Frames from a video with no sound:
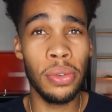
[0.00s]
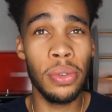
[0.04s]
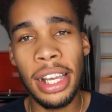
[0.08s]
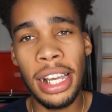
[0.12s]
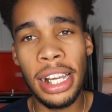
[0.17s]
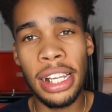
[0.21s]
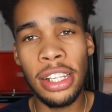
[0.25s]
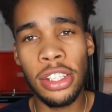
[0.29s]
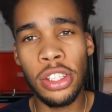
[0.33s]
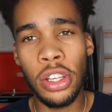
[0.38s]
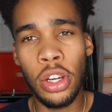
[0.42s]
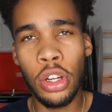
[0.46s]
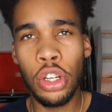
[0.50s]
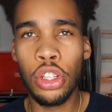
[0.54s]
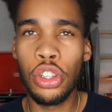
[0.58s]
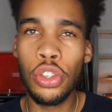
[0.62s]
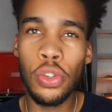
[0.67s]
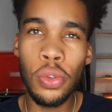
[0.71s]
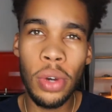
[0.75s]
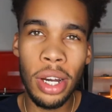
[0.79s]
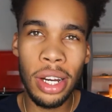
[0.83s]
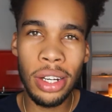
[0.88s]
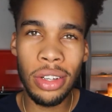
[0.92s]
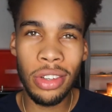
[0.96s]
And so the
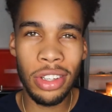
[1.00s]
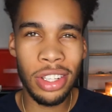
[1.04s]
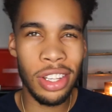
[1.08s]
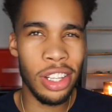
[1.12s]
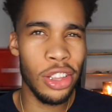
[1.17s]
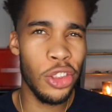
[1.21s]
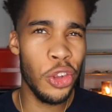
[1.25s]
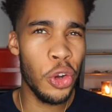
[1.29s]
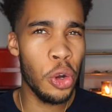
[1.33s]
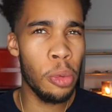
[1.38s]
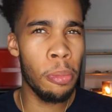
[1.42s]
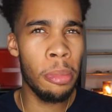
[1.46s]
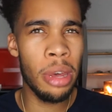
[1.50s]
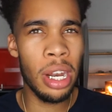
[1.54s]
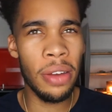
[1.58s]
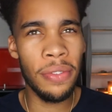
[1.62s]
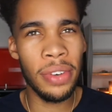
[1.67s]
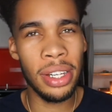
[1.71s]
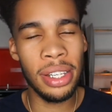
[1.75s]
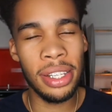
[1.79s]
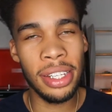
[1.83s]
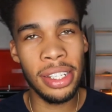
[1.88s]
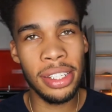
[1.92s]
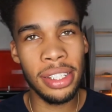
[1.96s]
200 is a little bit of a
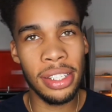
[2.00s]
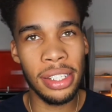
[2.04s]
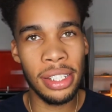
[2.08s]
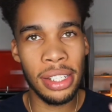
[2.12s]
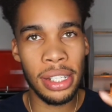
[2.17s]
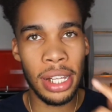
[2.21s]
distance.